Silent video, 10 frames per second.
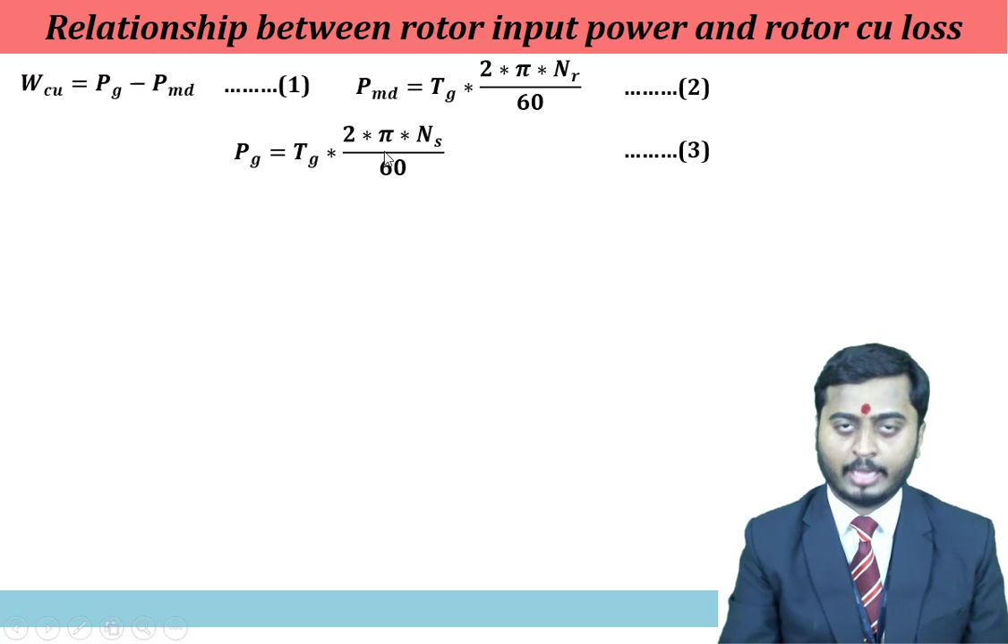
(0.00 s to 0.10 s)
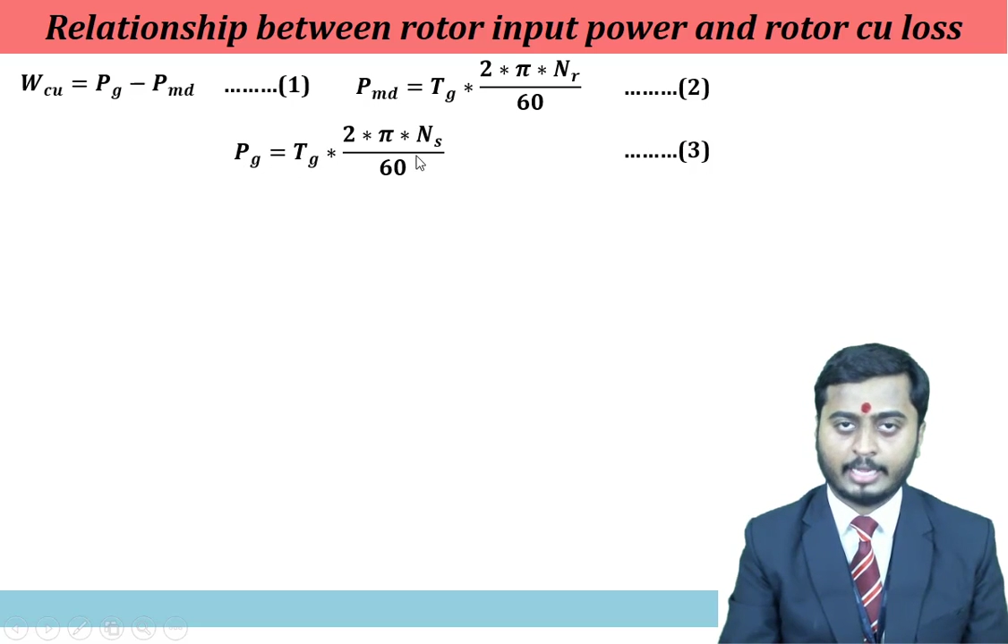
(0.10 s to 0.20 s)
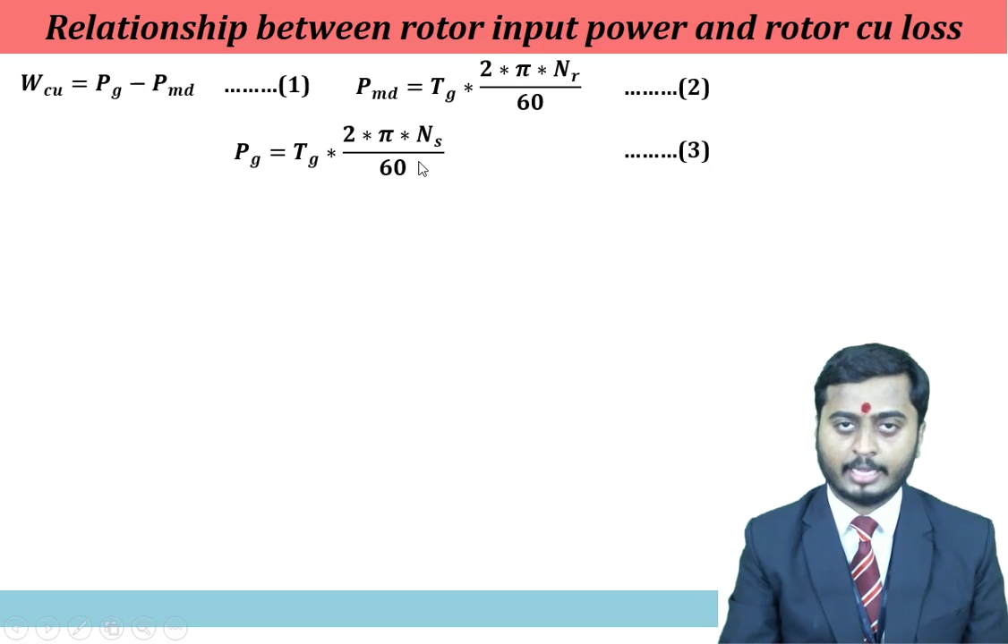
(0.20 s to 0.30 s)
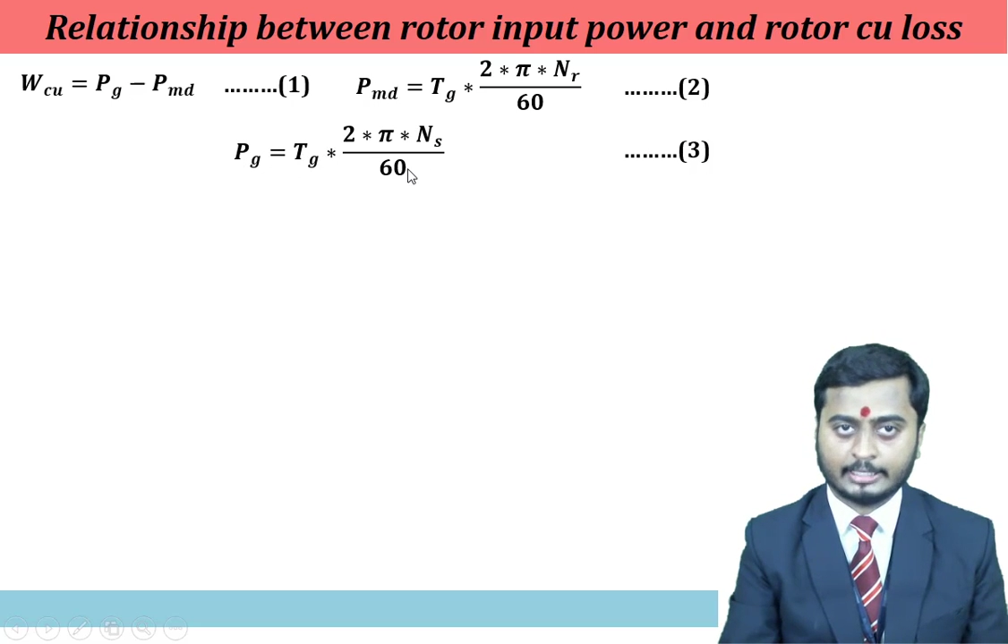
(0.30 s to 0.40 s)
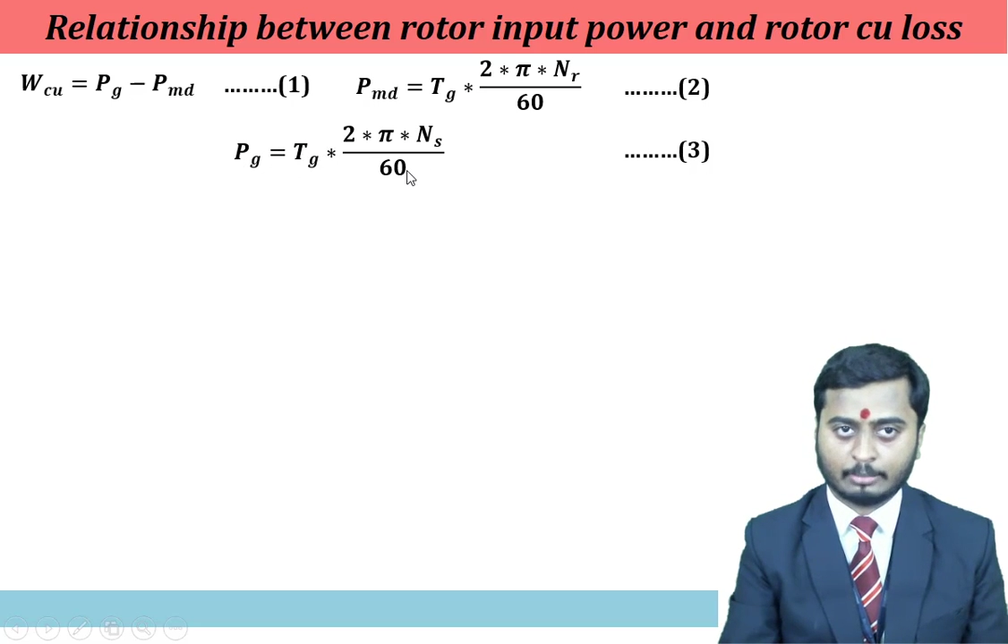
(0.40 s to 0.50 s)

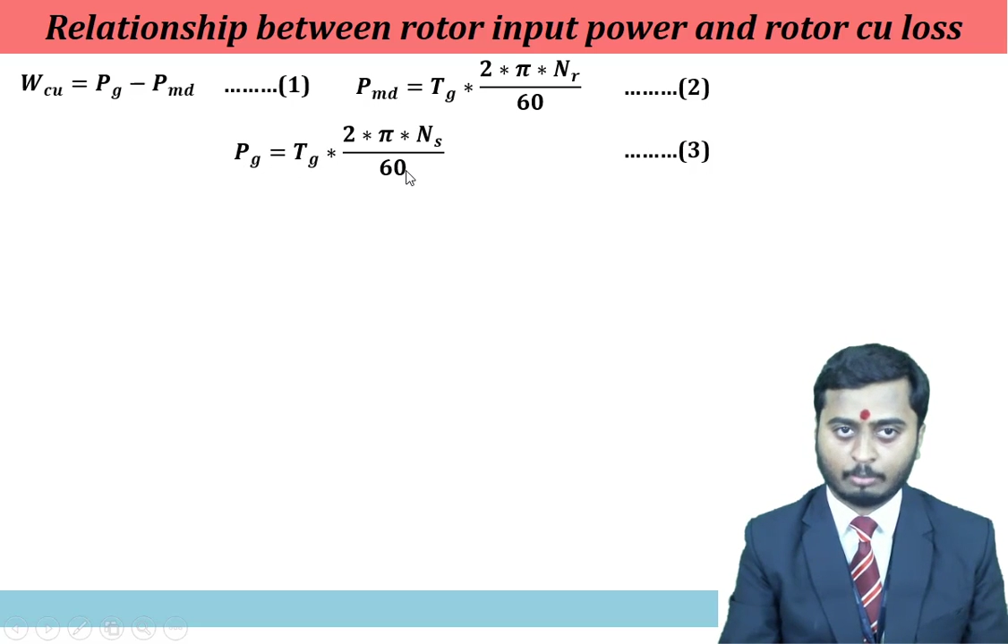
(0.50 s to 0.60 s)
pi ns